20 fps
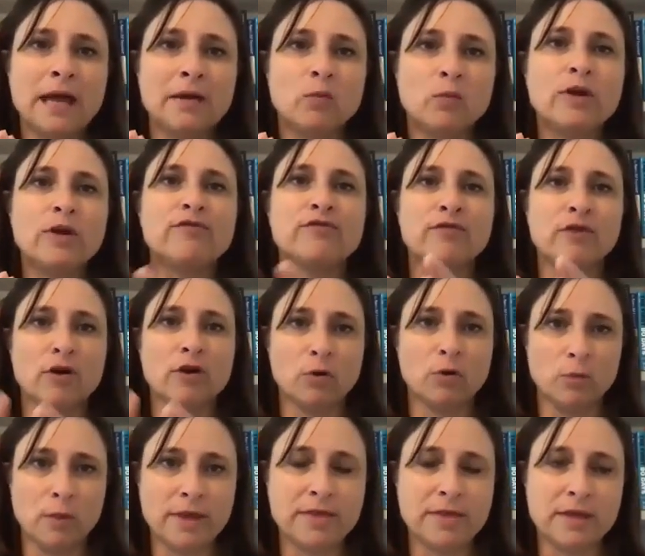we fall
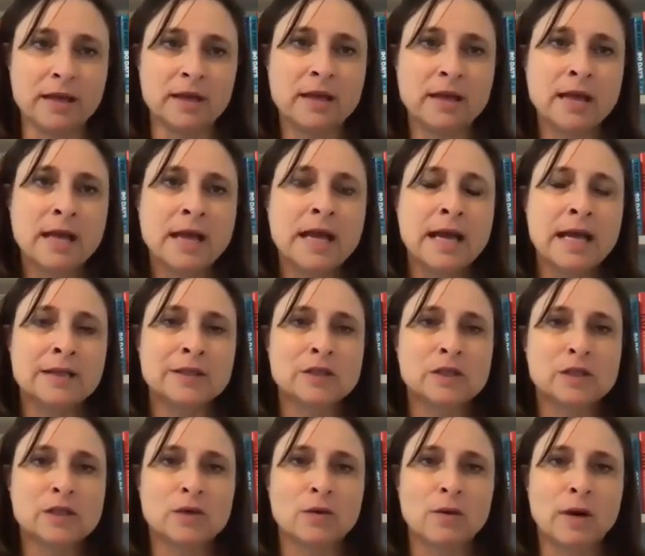with it. And
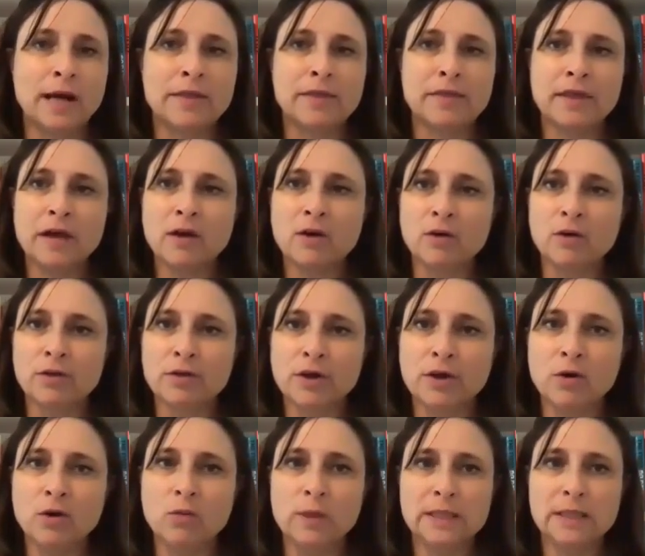so I think
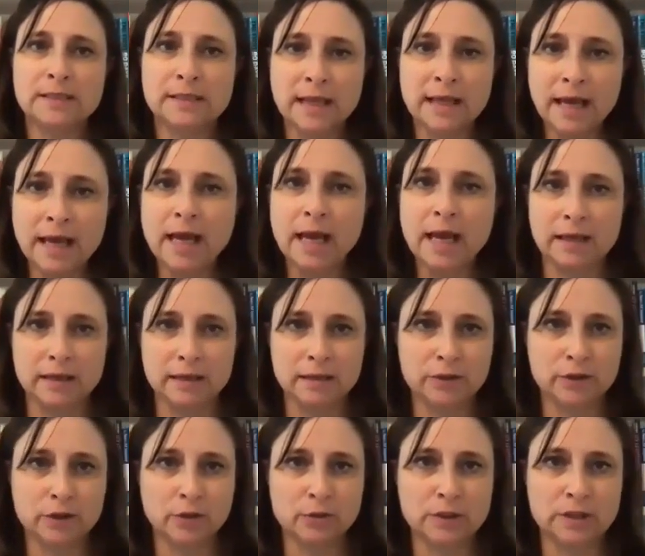although we say Ani
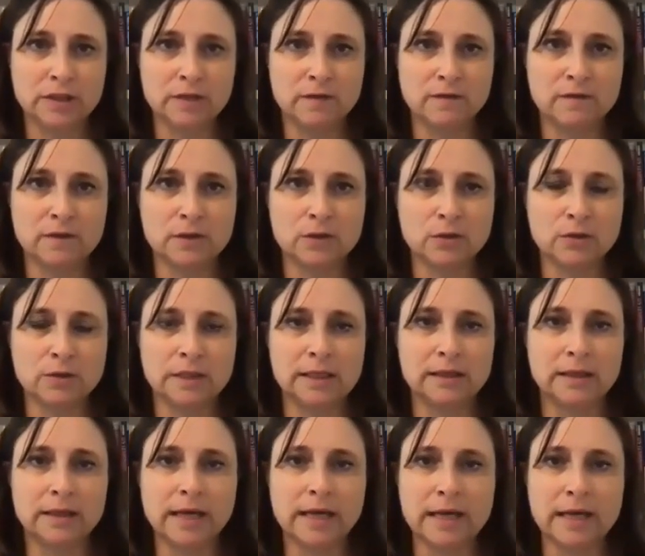l'dodi v'dodi
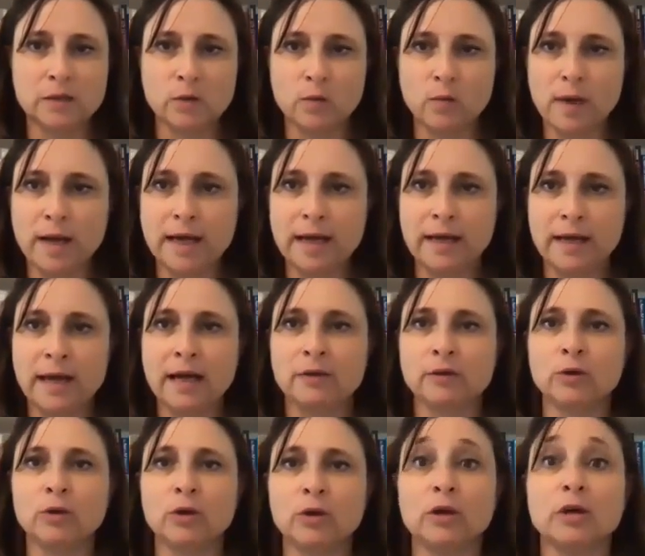li as a way in
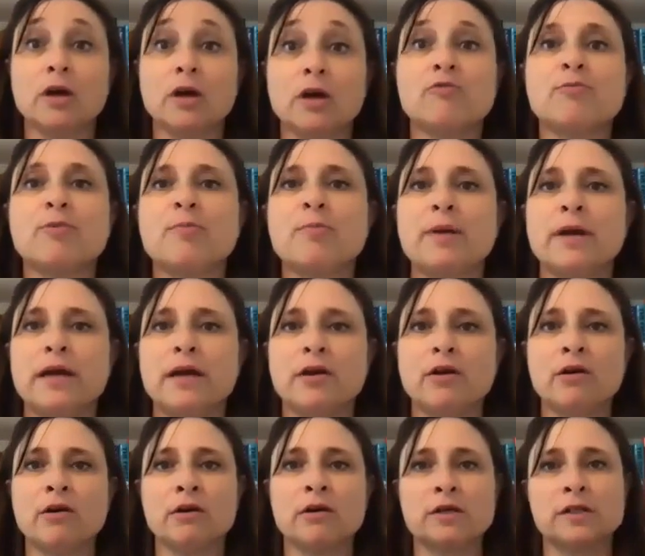Elul of
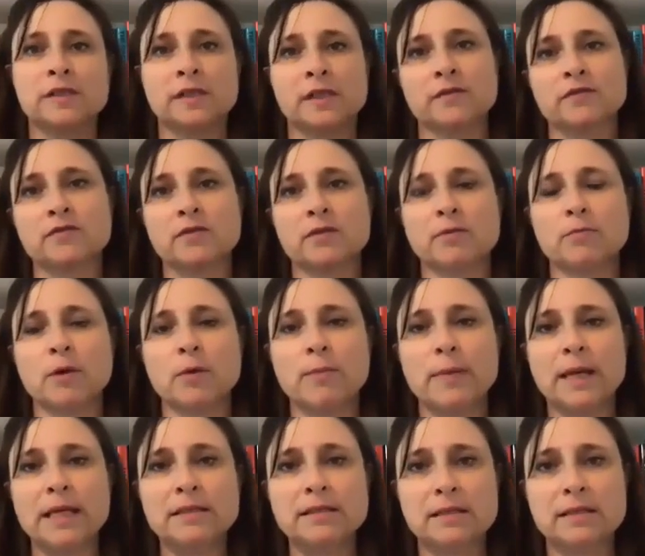preparing ourselves for the
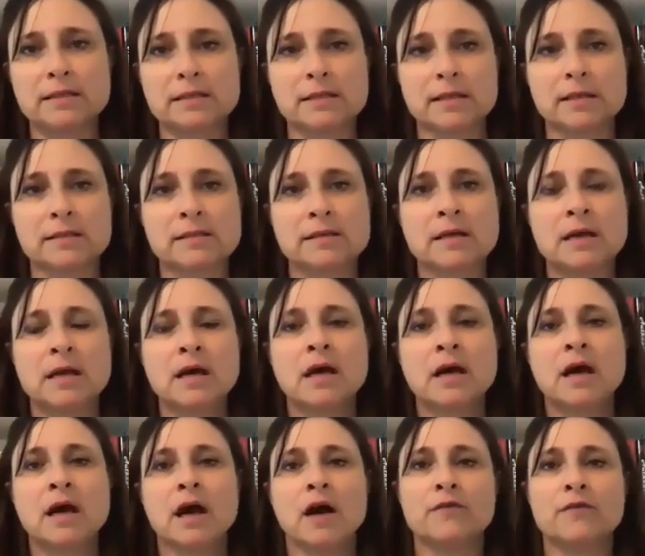momentousness
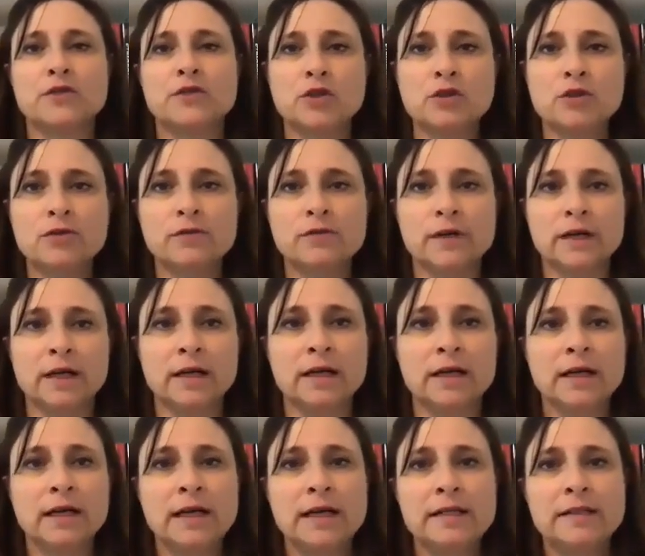of tshuva,
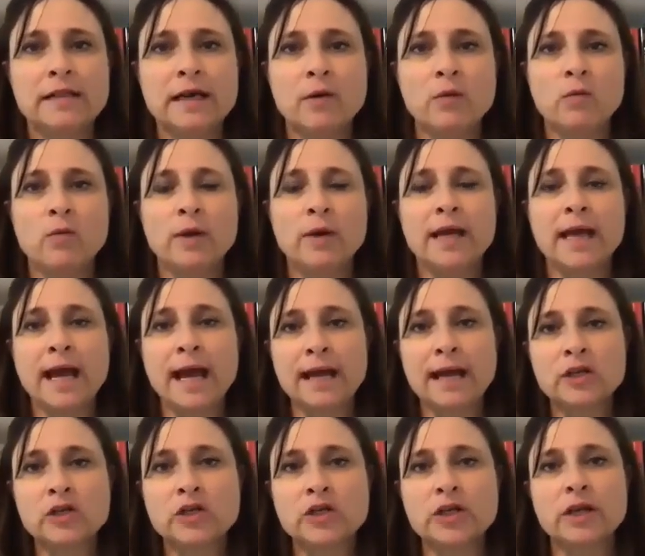that we
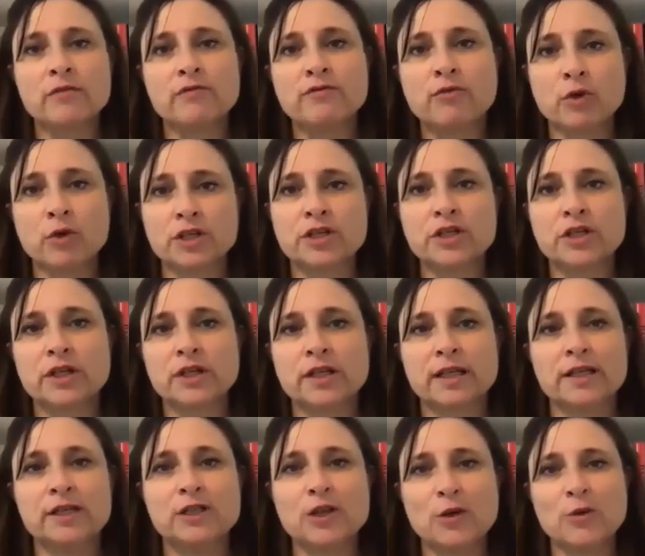actually,
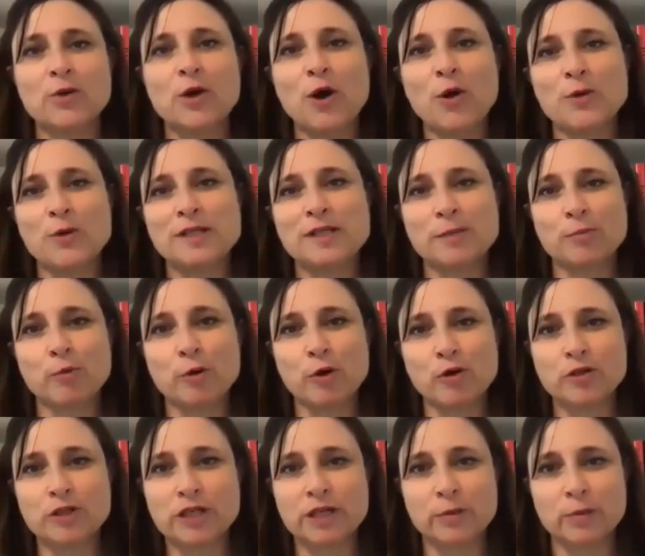unfortunately, don't always
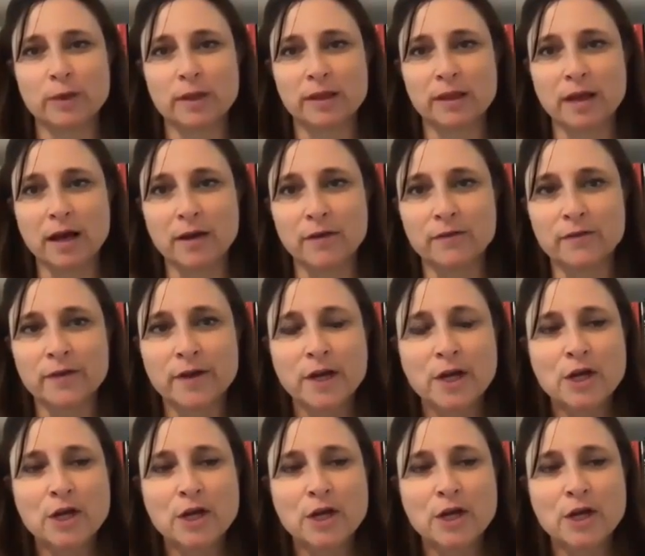approach it with love.